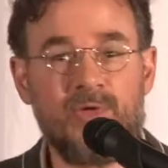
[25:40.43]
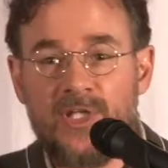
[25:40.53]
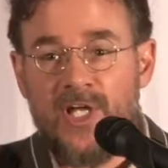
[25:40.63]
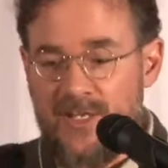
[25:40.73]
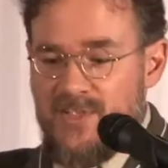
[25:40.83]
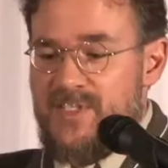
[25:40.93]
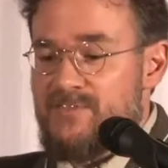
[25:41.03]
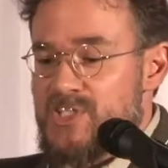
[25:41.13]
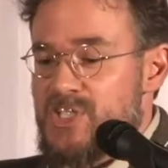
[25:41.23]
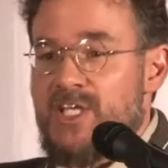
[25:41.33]
Well, a lot of us
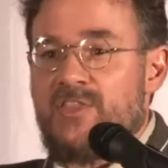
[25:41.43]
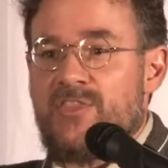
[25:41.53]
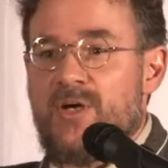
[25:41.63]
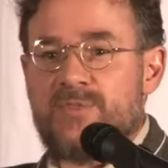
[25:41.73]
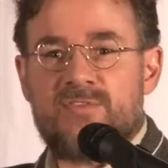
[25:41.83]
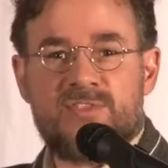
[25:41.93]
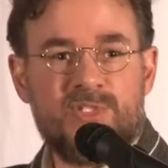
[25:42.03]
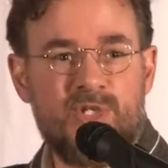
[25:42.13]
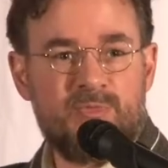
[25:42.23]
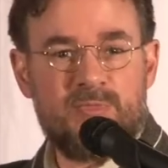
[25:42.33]
have educated thumbs. I've
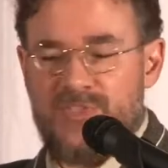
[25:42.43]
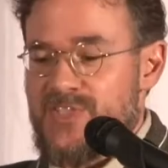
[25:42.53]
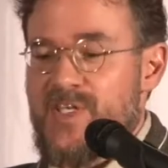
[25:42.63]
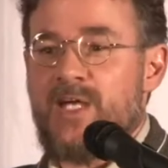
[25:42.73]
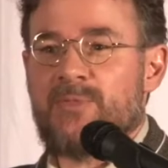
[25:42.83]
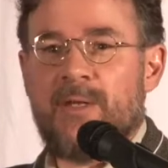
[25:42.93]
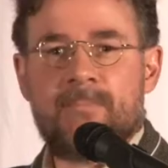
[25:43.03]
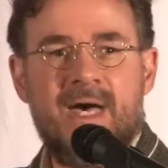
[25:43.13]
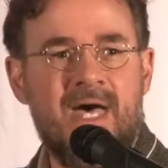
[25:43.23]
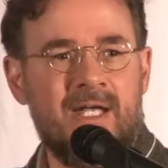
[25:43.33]
seen young people just type like
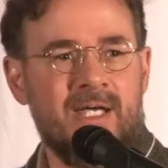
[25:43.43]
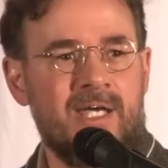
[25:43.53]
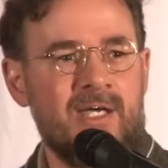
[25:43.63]
mad.